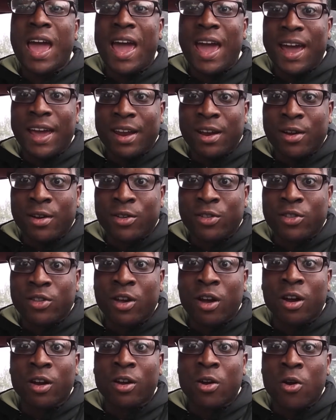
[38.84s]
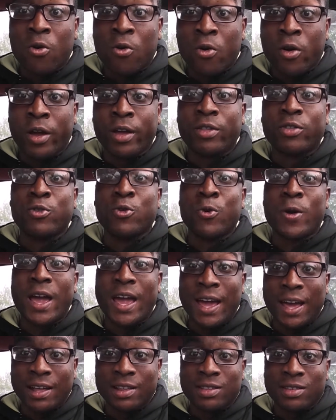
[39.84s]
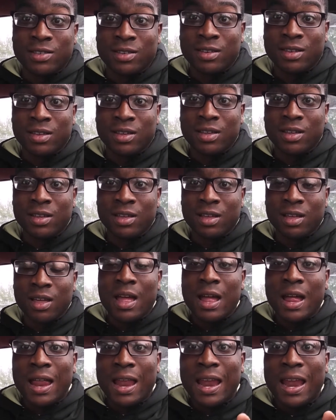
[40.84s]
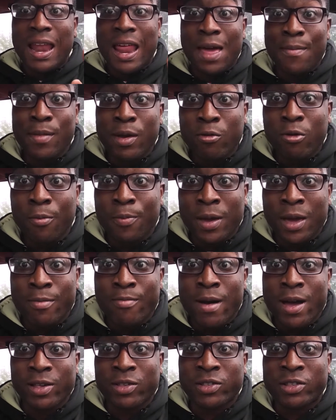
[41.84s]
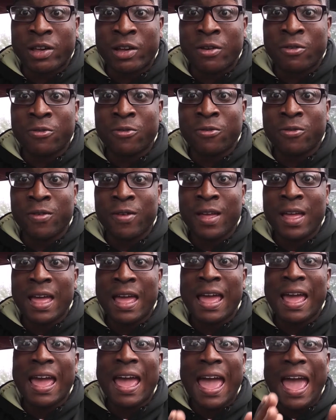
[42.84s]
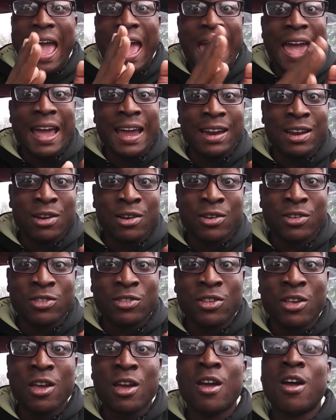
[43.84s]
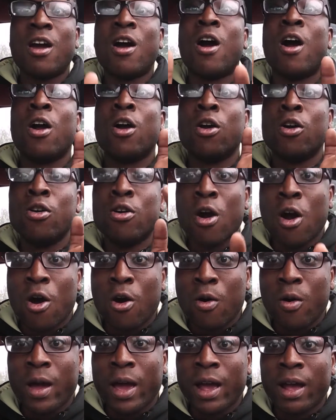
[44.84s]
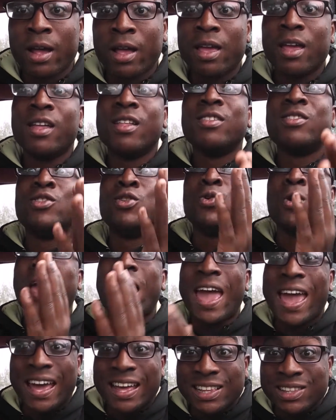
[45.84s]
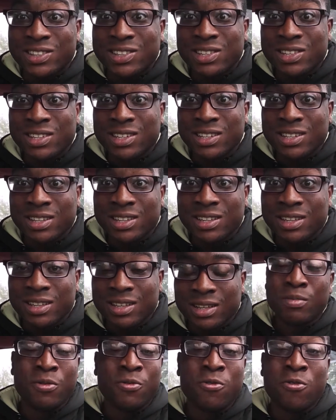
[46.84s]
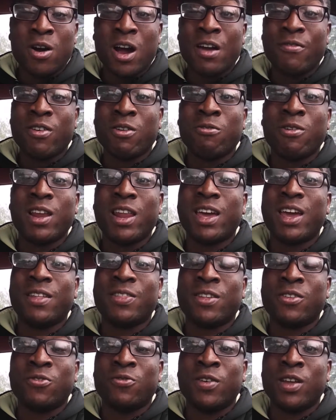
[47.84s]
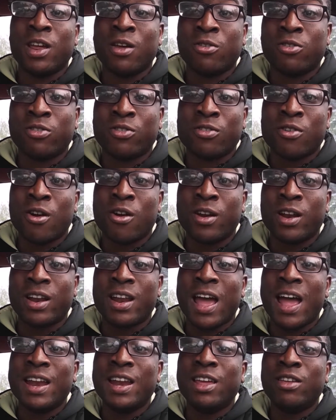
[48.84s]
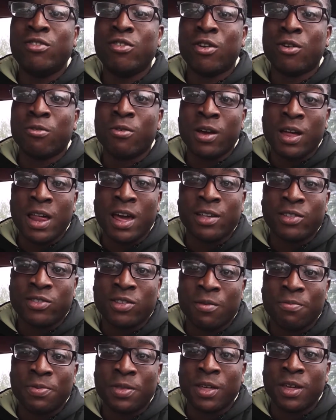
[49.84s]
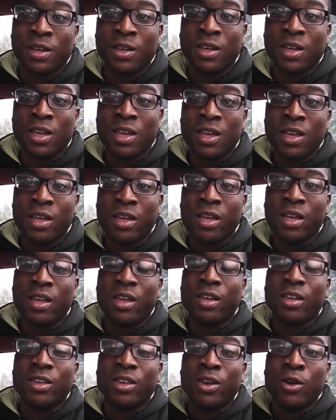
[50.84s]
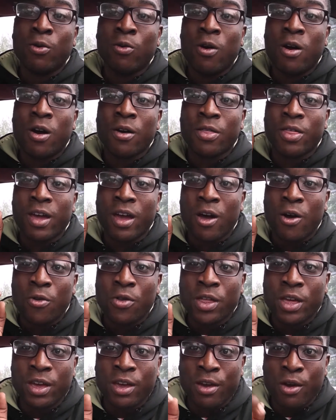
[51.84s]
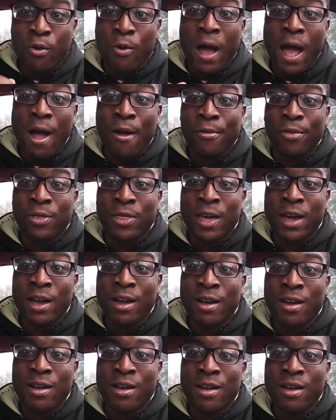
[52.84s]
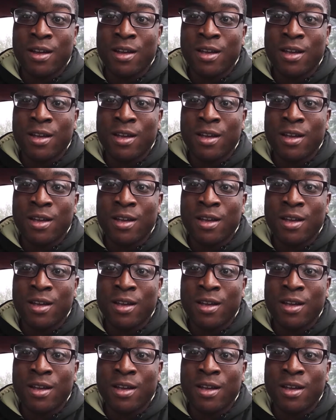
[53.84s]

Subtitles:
Haters are going to hate. Let me repeat myself. Haters are going to hate. Before I even really get this video started, I need you to realize something. You are the only you out there,